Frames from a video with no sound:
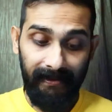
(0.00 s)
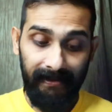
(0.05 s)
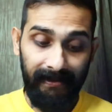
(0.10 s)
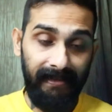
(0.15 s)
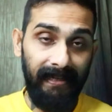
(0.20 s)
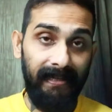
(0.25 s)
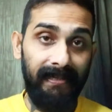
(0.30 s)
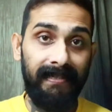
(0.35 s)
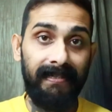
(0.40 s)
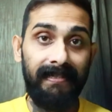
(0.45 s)

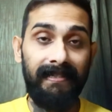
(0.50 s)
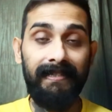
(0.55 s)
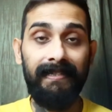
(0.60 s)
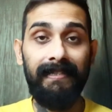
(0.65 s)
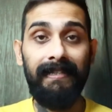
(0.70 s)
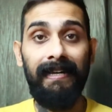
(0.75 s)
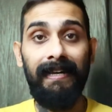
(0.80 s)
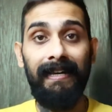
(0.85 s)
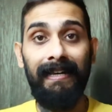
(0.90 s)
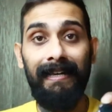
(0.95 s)

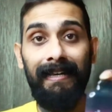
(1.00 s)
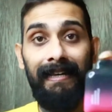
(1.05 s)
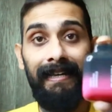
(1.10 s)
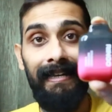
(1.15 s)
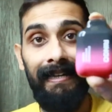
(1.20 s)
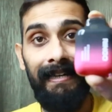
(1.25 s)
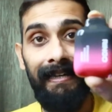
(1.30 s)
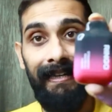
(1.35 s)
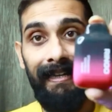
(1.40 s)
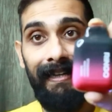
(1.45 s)
this
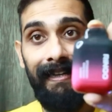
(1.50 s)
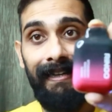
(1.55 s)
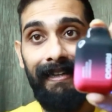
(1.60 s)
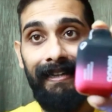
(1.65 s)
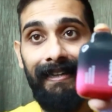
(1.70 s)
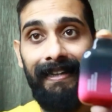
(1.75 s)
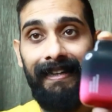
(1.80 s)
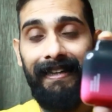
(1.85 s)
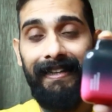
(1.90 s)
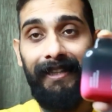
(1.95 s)

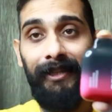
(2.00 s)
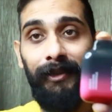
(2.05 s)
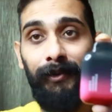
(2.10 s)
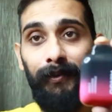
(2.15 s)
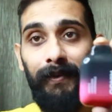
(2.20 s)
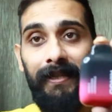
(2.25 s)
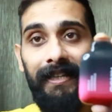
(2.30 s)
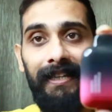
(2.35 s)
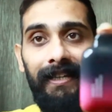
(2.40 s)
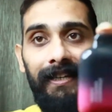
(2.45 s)
little
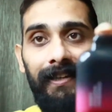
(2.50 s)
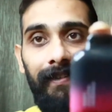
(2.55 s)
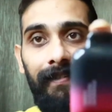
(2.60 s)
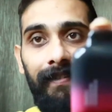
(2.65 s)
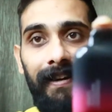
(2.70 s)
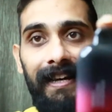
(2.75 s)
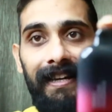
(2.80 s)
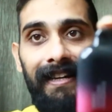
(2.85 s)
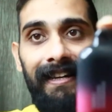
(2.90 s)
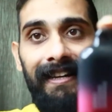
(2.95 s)
cutie. All
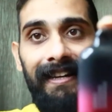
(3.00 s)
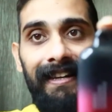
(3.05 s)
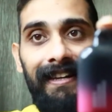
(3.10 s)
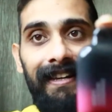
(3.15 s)
right,